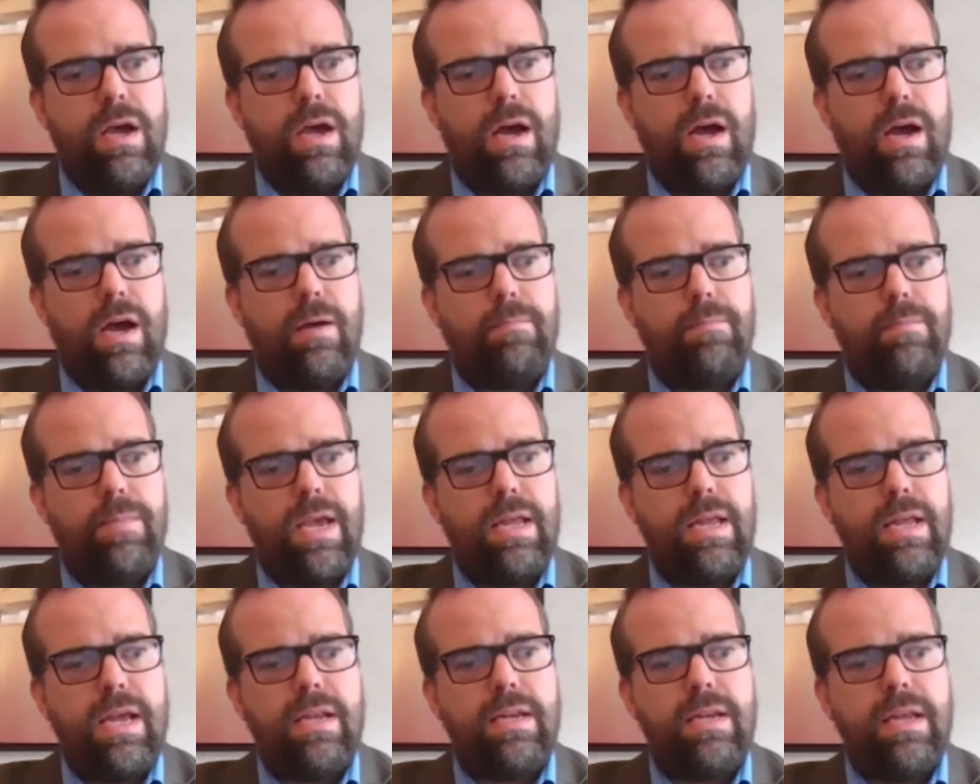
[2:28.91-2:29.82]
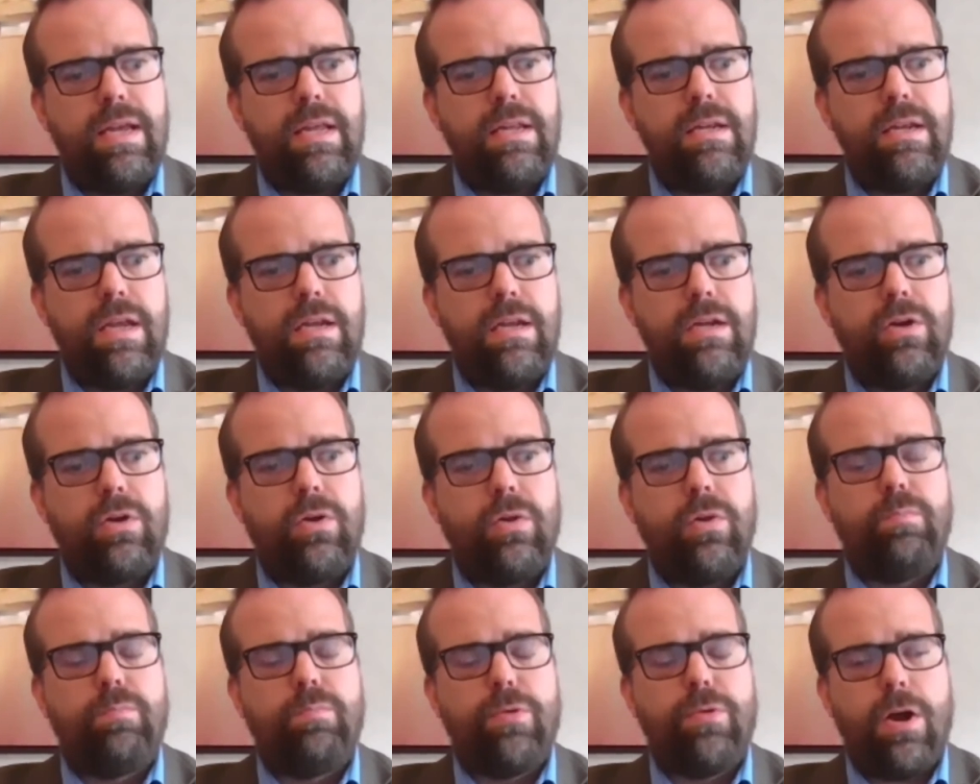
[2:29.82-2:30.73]
And on
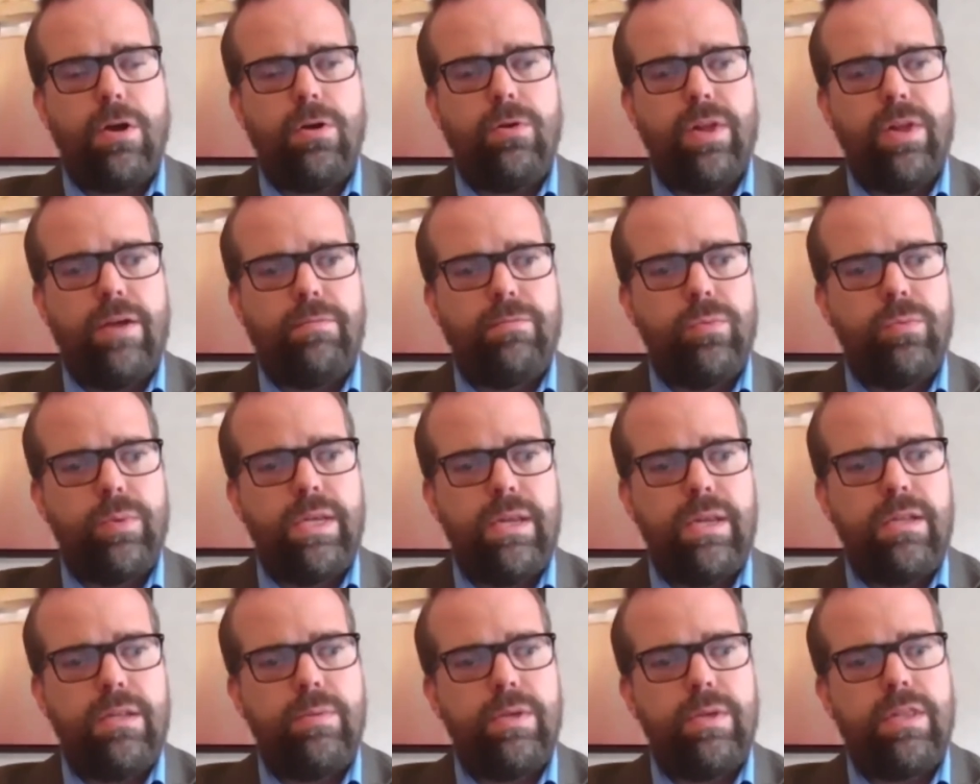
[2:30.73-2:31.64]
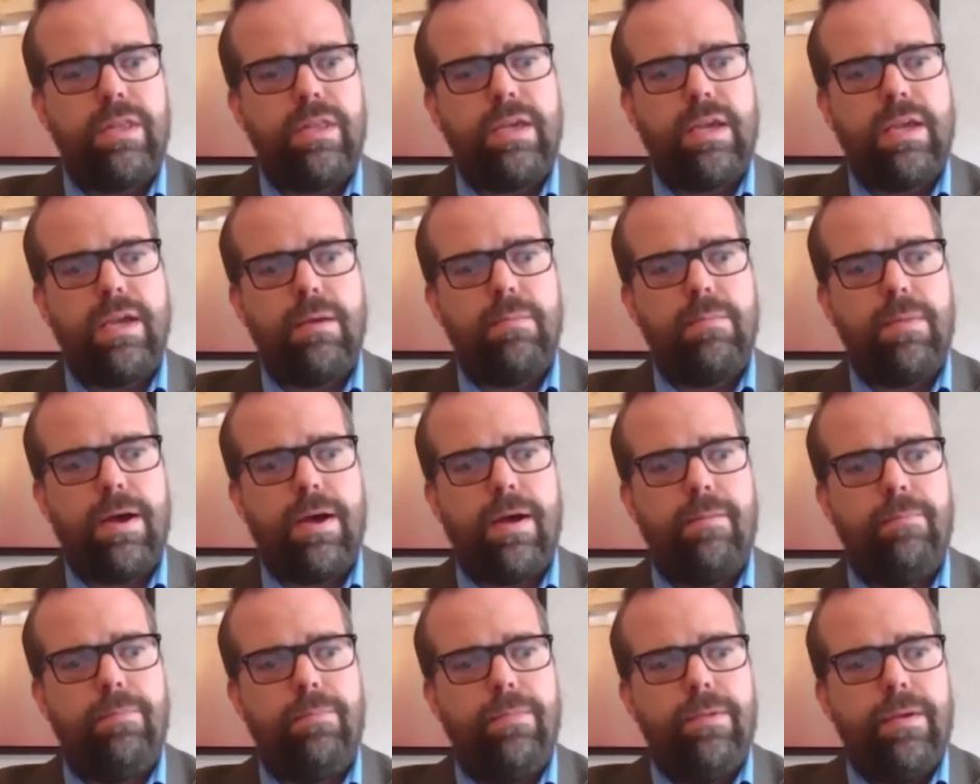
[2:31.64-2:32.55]
a broader level, we need to be thinking
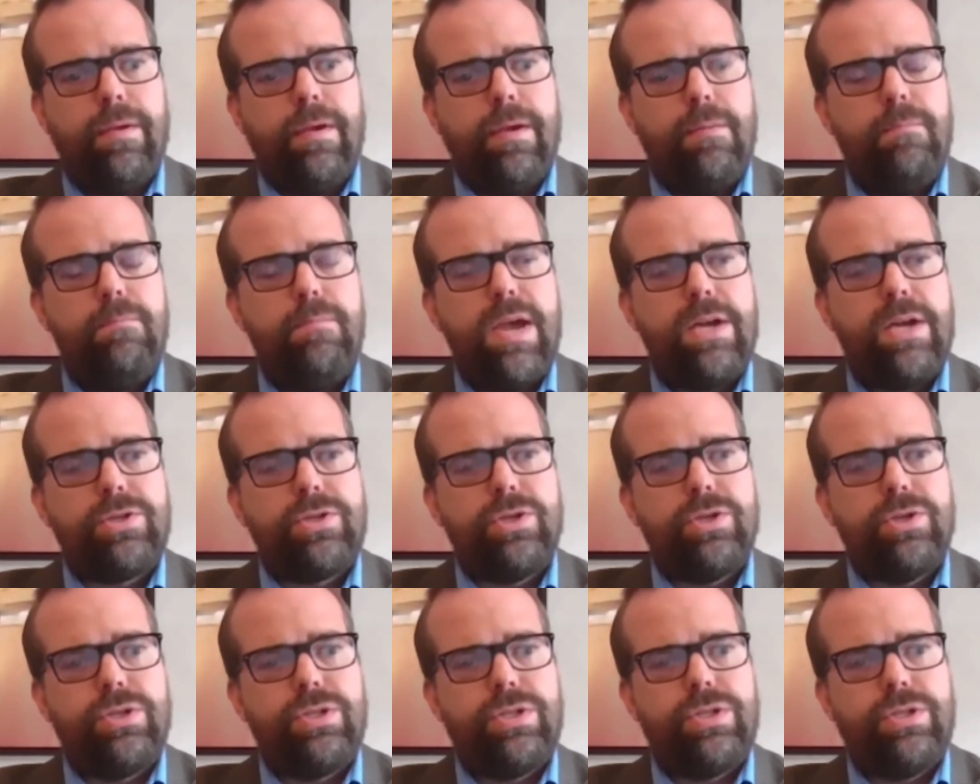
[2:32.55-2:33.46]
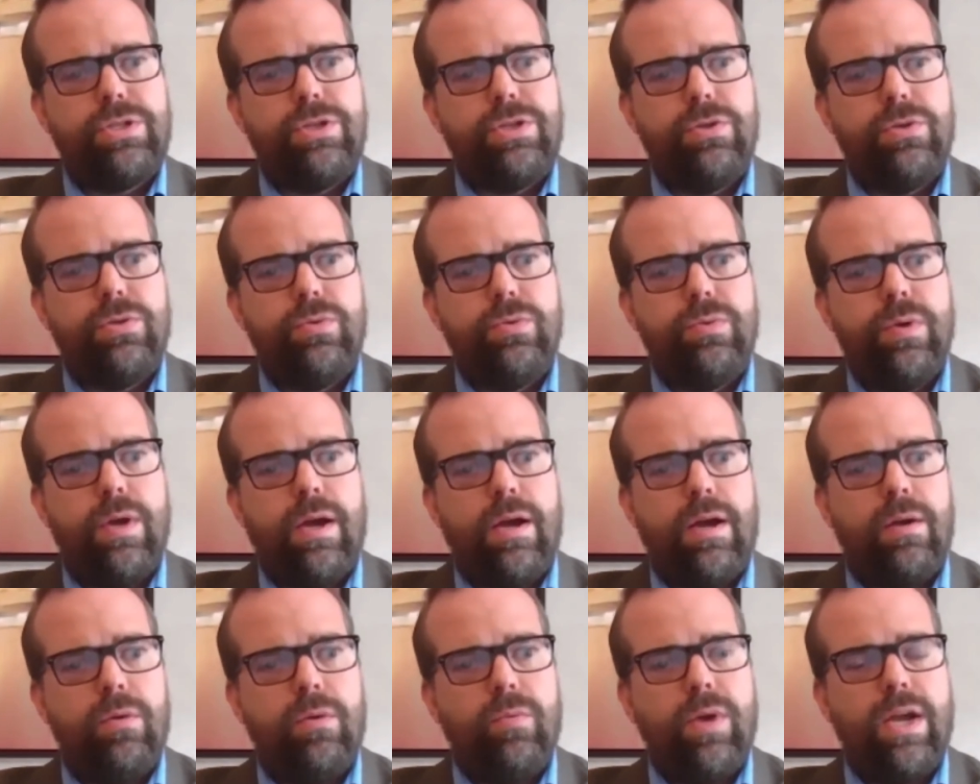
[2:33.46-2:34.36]
about measures to
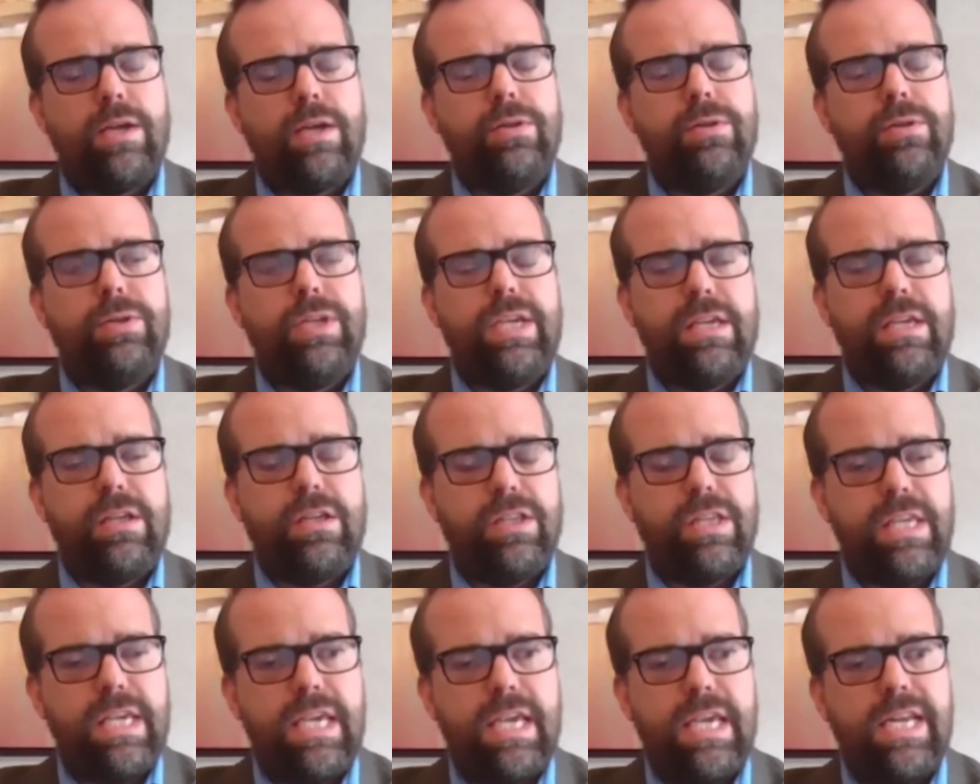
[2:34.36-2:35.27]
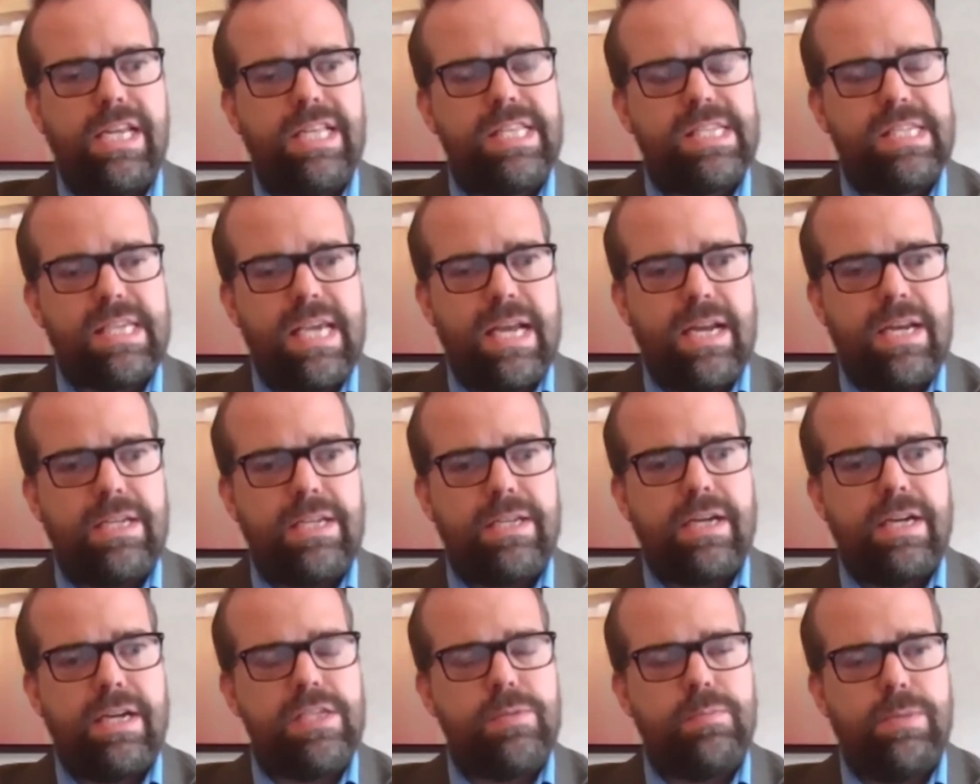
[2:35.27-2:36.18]
regularly clean and
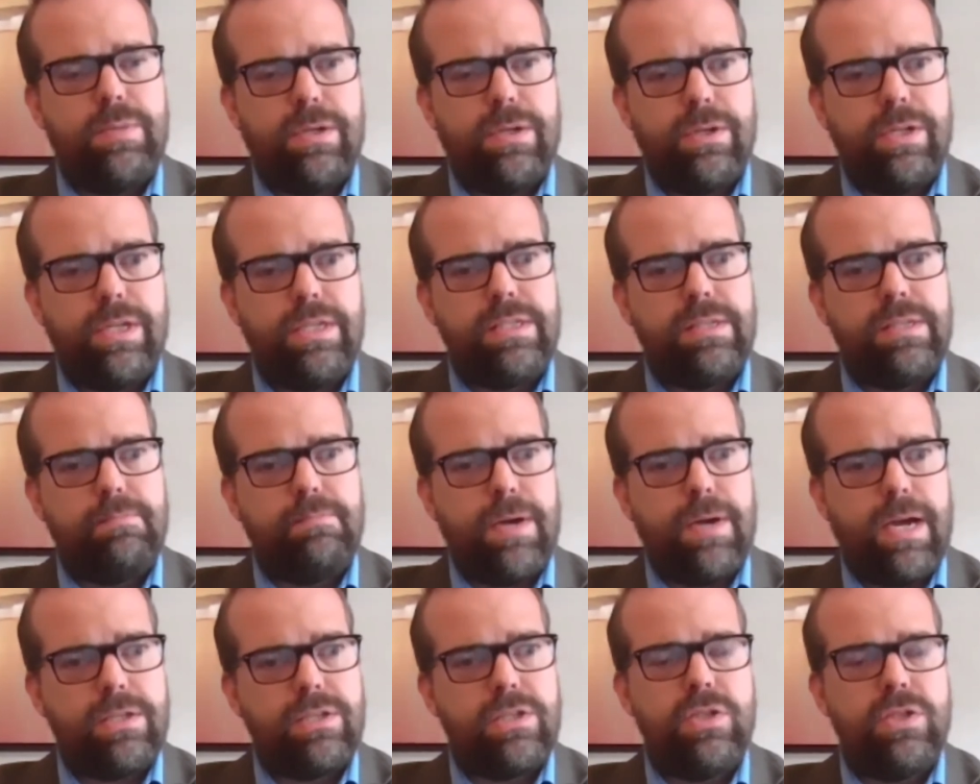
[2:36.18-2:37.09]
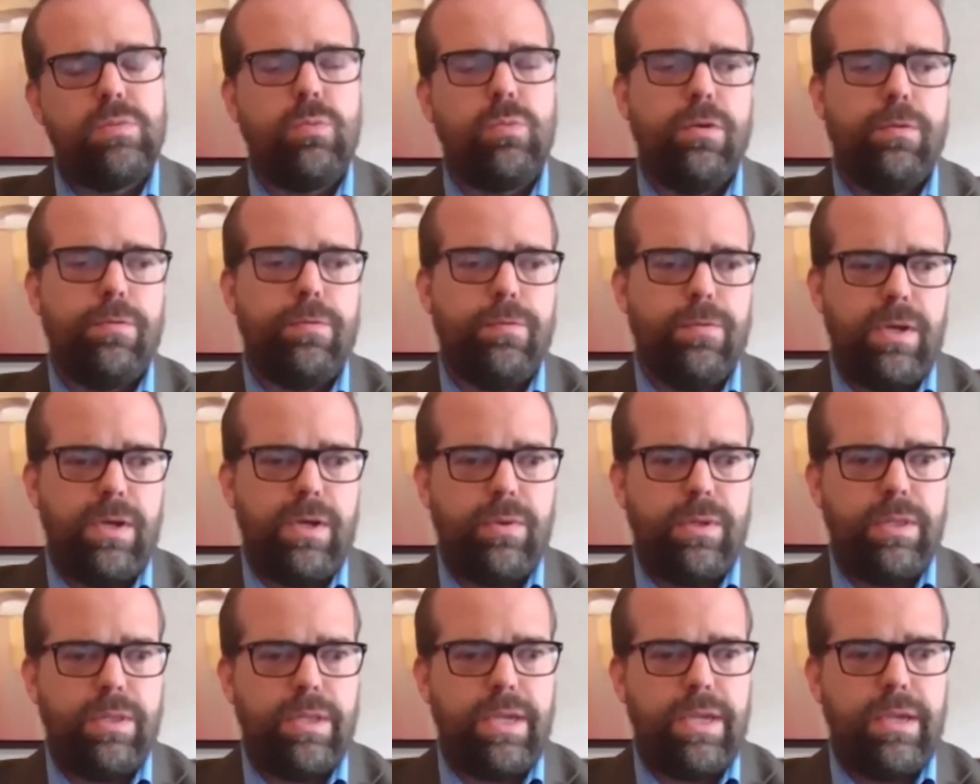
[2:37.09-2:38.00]
sanitize buildings and buses more
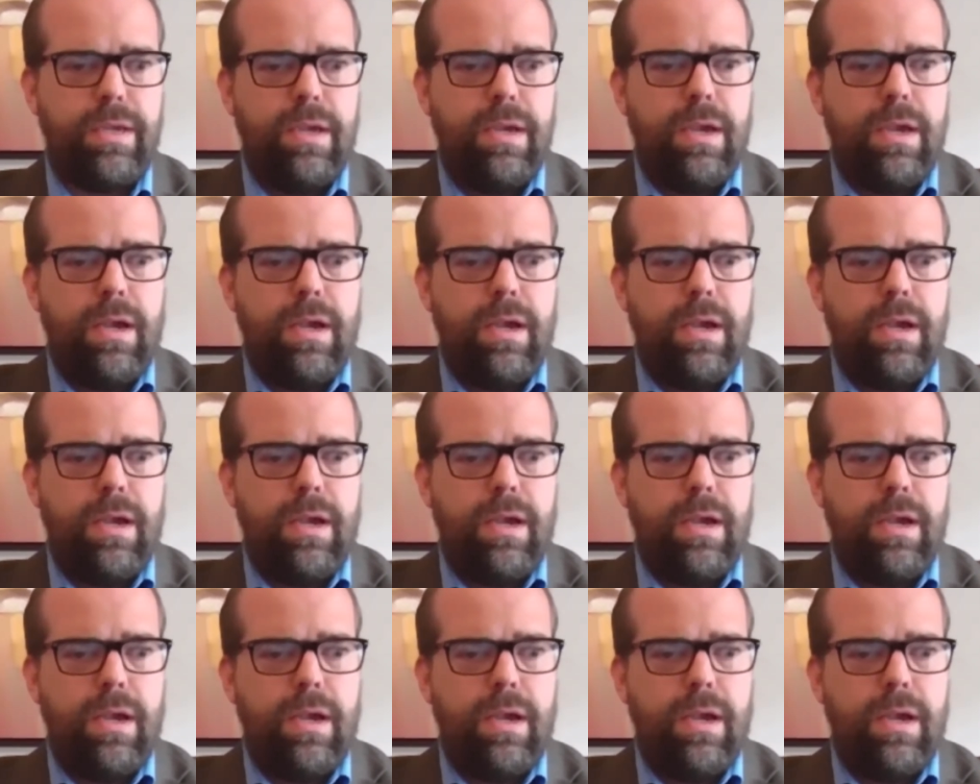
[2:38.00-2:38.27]
frequently.